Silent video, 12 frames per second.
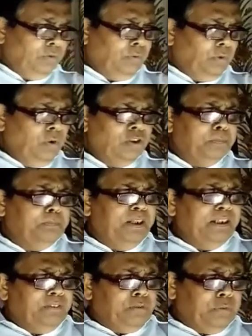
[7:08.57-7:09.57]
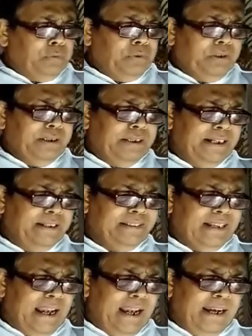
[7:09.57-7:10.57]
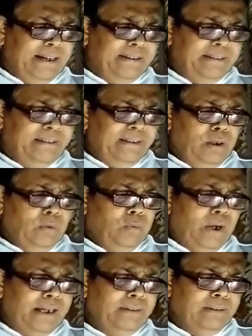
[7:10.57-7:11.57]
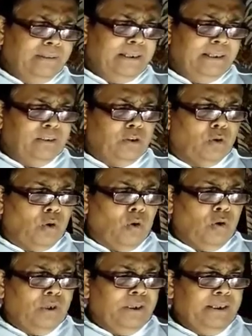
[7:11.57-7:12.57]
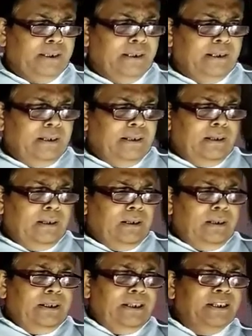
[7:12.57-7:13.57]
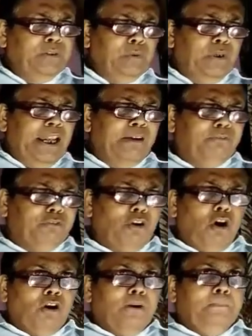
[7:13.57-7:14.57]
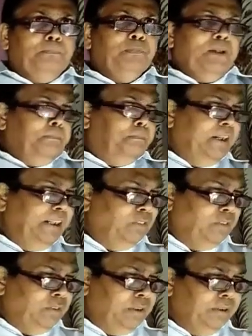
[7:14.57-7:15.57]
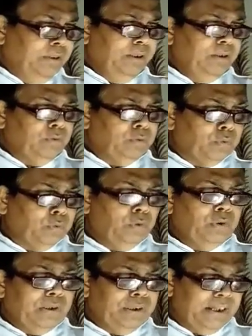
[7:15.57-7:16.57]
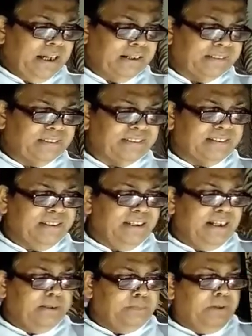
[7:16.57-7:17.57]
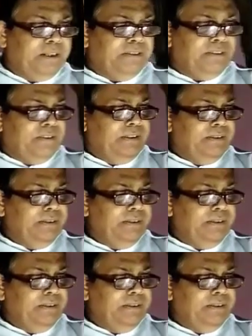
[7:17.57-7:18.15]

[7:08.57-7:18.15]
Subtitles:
Toads breathe through gills, and when it grows into a frog, breathe through lungs. See a page.